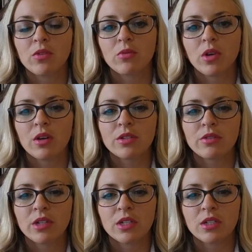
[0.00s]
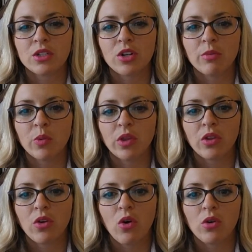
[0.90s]
We also need to determine what
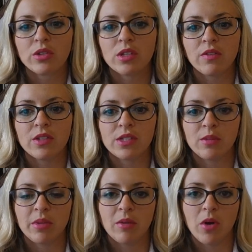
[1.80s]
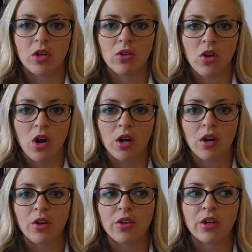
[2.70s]
the goals of the CPA model are.
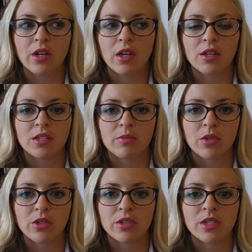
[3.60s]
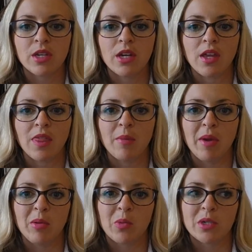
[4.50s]
Are there any customers that
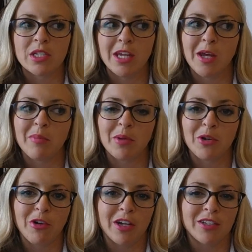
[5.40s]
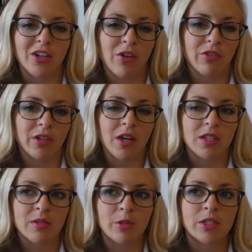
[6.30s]
maybe were set up incorrectly, not really
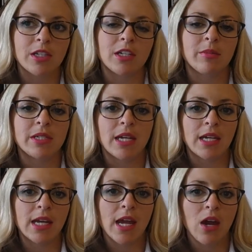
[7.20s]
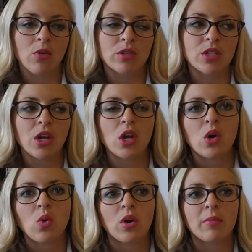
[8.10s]
customers, that need to be taken out.
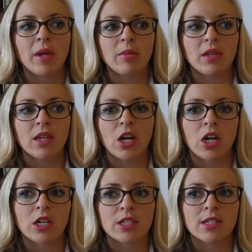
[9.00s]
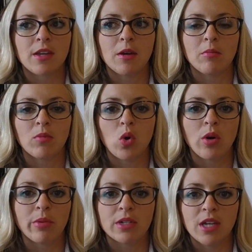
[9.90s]
Or maybe there's some
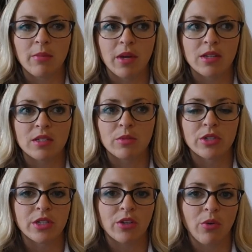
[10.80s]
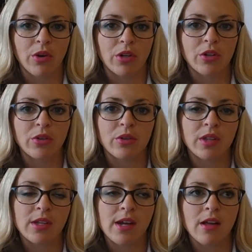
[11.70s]
corporate type customers that you don't want to include
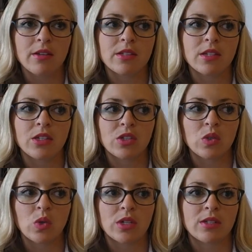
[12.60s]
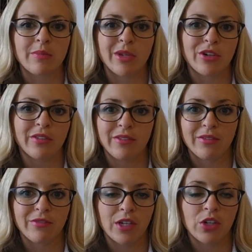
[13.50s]
in the analysis, or some
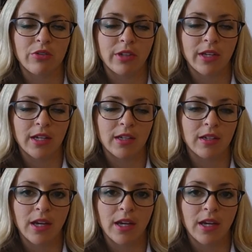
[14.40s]
interrelated